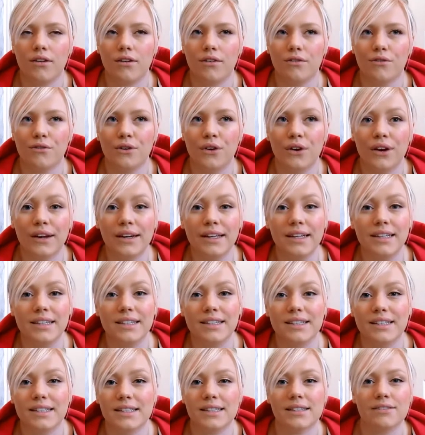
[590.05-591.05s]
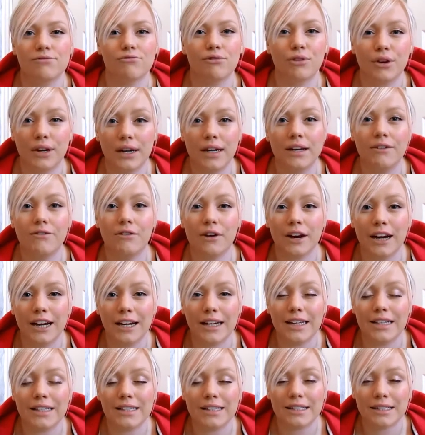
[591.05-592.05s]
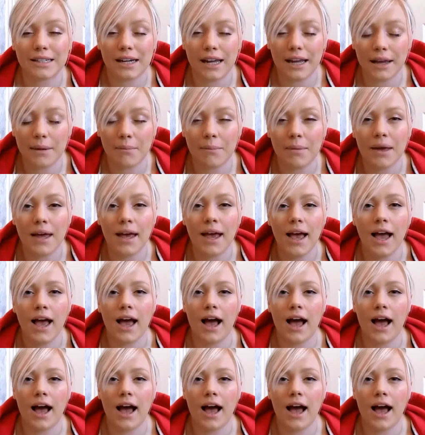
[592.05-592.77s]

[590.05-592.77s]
really, really, really slim.